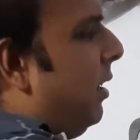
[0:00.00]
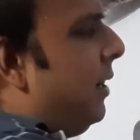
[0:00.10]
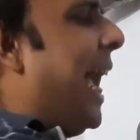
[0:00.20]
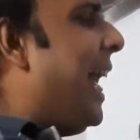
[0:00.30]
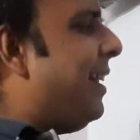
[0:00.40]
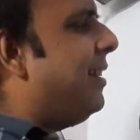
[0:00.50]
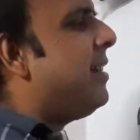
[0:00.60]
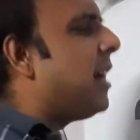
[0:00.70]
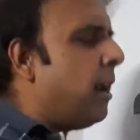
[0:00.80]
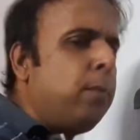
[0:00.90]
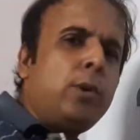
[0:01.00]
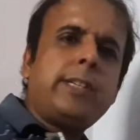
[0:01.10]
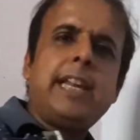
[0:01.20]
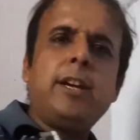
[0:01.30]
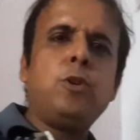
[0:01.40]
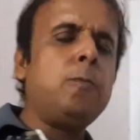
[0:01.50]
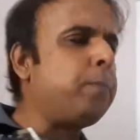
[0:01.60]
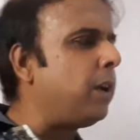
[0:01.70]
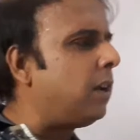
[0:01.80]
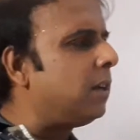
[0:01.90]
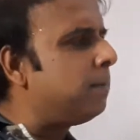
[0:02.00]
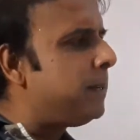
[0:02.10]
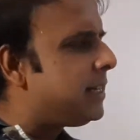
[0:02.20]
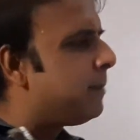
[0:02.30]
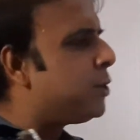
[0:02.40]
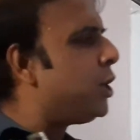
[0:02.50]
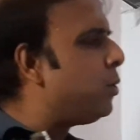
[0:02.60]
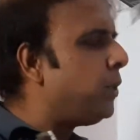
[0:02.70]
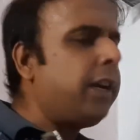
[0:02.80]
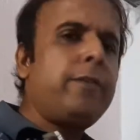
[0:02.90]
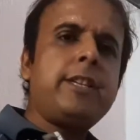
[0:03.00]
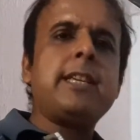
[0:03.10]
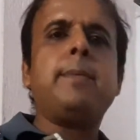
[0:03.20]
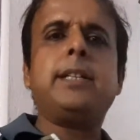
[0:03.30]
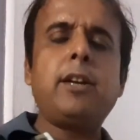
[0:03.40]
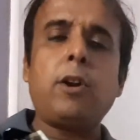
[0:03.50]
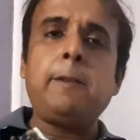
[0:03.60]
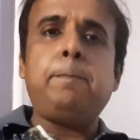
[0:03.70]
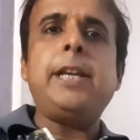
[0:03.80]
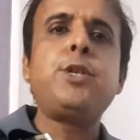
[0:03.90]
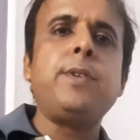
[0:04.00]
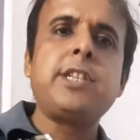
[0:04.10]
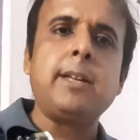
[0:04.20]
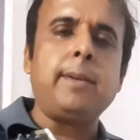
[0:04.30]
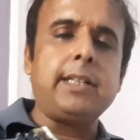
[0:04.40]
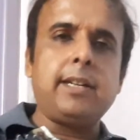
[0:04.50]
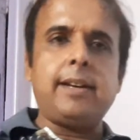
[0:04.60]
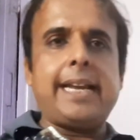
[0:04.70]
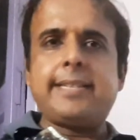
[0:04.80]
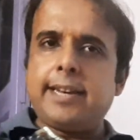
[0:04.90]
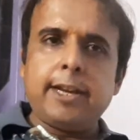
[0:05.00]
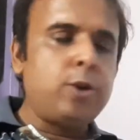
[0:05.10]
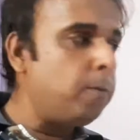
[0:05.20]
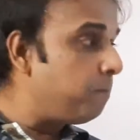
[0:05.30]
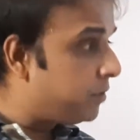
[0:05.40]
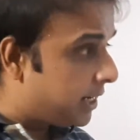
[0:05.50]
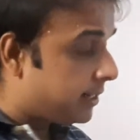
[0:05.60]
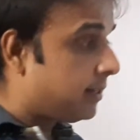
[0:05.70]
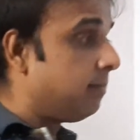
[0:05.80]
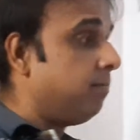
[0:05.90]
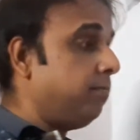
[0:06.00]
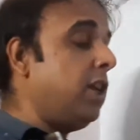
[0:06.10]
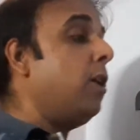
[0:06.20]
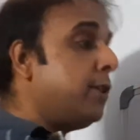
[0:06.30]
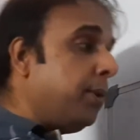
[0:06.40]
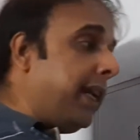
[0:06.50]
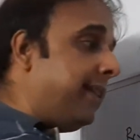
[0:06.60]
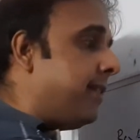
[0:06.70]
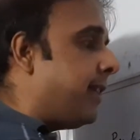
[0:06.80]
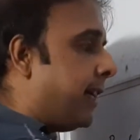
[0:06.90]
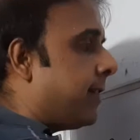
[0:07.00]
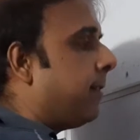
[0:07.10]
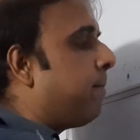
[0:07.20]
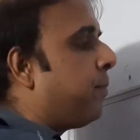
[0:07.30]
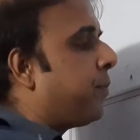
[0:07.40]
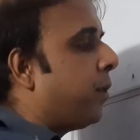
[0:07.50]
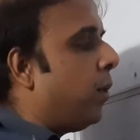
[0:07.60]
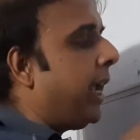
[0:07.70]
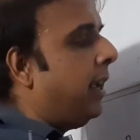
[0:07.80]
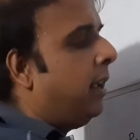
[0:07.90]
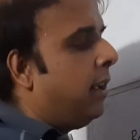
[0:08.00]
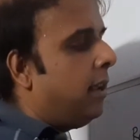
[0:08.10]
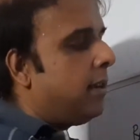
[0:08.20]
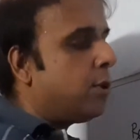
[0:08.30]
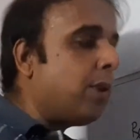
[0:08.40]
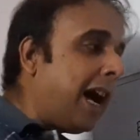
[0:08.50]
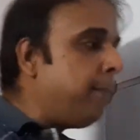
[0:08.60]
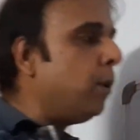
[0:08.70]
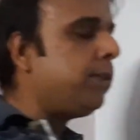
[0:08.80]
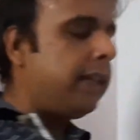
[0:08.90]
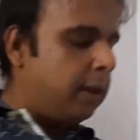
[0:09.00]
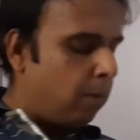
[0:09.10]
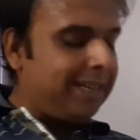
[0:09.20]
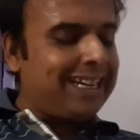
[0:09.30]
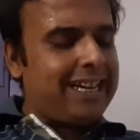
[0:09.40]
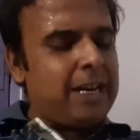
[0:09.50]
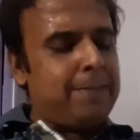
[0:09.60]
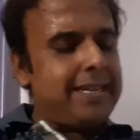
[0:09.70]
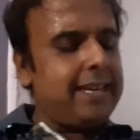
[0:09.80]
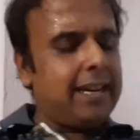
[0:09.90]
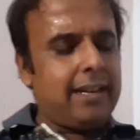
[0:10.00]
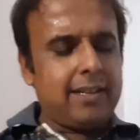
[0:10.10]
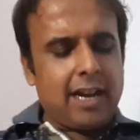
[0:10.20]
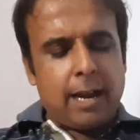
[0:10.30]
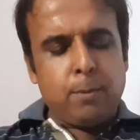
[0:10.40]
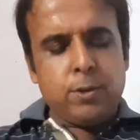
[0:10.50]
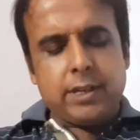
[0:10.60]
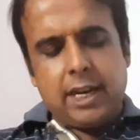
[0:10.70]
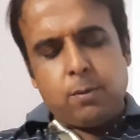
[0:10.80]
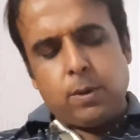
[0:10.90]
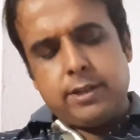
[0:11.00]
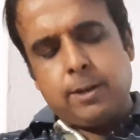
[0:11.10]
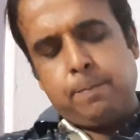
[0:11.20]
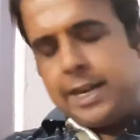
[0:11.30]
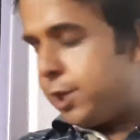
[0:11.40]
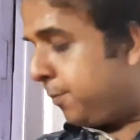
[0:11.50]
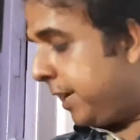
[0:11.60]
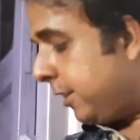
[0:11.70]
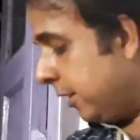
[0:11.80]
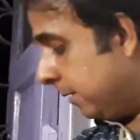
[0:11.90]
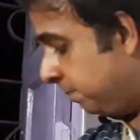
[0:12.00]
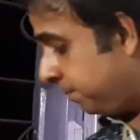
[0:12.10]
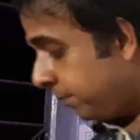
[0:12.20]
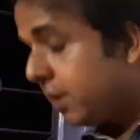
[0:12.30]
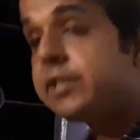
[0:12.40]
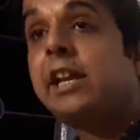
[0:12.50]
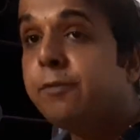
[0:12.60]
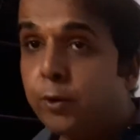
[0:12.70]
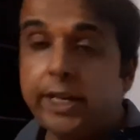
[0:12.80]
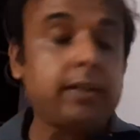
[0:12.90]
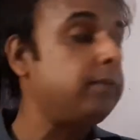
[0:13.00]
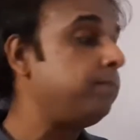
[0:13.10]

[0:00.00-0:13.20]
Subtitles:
can the carboxylic group be substituted with some other or replaced with some other acidic group? Yes, they also did these things. Okay. So carboxylic, what they did basically, the carboxylic was replaced with sulfonic,